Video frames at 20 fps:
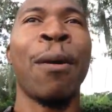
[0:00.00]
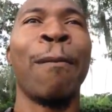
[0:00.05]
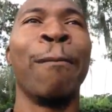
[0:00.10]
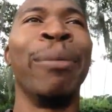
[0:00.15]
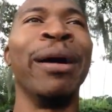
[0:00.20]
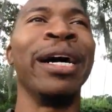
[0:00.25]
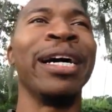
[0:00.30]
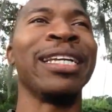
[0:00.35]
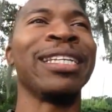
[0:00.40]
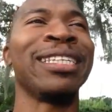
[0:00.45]

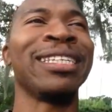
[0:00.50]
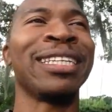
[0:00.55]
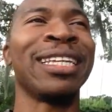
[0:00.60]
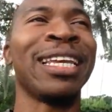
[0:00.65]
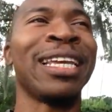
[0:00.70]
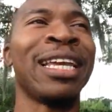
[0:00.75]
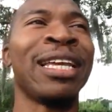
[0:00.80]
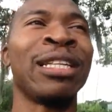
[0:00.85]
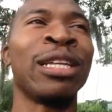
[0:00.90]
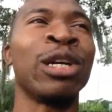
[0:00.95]
But
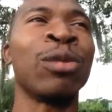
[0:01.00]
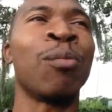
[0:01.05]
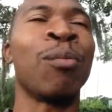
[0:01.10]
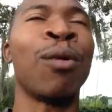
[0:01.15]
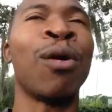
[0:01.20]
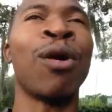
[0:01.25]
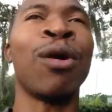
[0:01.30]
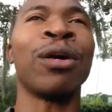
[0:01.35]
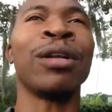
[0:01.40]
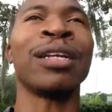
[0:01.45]

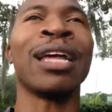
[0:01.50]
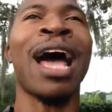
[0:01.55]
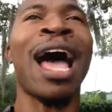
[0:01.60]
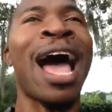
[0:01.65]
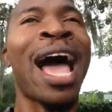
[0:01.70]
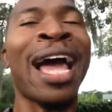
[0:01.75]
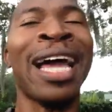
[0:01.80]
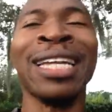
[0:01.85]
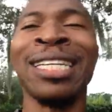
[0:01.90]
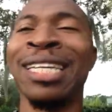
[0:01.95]
the
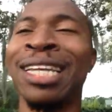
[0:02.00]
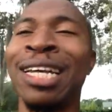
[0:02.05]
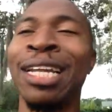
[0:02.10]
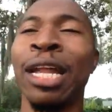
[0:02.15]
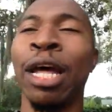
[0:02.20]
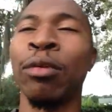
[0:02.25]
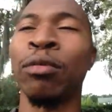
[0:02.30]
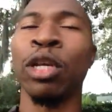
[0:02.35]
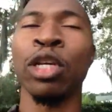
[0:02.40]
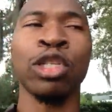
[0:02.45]
ideal
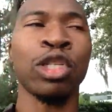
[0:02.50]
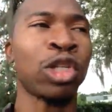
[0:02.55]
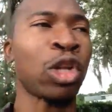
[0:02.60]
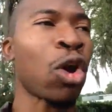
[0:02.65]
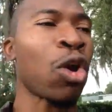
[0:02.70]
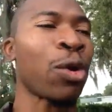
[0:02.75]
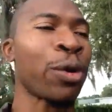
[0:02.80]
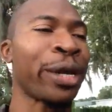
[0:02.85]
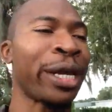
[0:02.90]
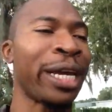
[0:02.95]
of the
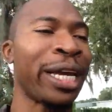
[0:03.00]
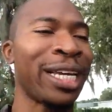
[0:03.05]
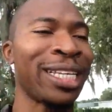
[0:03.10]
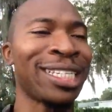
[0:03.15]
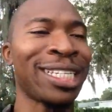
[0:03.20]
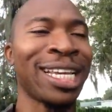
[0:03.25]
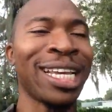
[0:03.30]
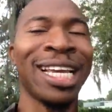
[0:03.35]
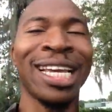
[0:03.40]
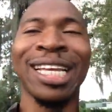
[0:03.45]
story
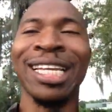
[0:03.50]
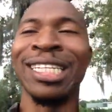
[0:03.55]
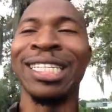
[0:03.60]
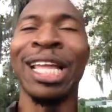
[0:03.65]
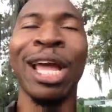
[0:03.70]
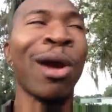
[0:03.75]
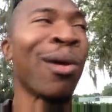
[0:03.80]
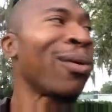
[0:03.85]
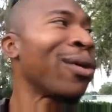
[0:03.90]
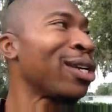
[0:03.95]
is
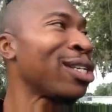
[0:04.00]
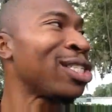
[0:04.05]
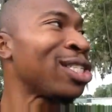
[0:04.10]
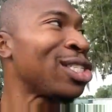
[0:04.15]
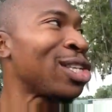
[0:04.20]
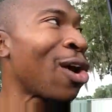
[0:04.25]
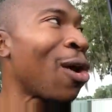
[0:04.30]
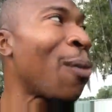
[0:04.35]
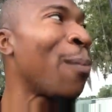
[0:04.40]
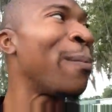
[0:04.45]
there were
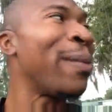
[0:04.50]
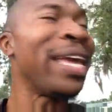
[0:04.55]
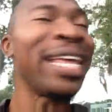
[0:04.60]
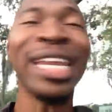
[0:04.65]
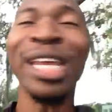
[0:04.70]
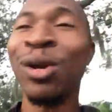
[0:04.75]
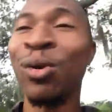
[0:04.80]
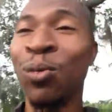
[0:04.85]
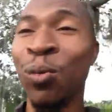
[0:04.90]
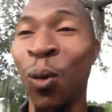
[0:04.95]
so
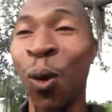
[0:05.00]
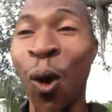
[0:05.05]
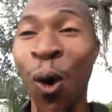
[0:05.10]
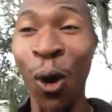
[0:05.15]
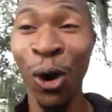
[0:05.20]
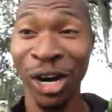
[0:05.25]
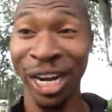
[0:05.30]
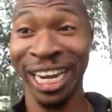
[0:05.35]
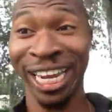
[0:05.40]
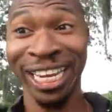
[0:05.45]
many
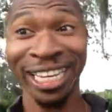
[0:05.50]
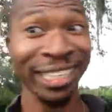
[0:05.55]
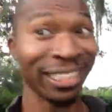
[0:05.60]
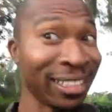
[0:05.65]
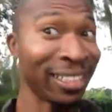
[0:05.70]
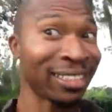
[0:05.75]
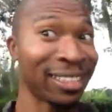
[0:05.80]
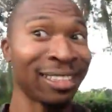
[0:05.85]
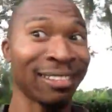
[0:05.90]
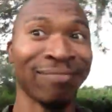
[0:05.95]

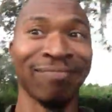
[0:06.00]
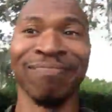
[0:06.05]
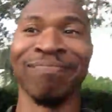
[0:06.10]
warnings.